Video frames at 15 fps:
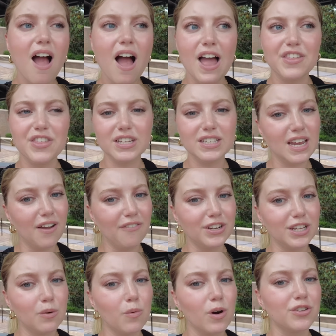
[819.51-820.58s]
I think
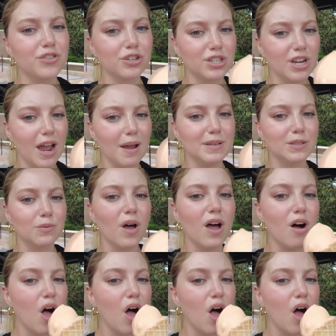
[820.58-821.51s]
definitely worth your time as well.